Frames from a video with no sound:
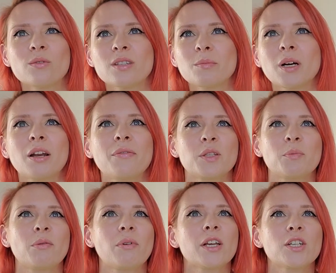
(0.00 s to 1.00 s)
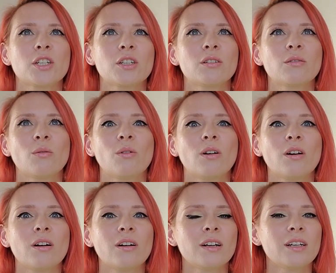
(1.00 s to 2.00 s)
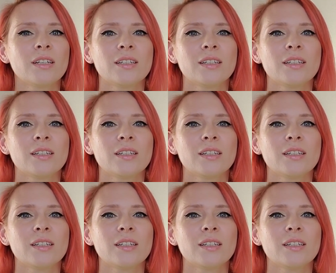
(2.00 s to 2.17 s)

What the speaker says: some kind of inspiration or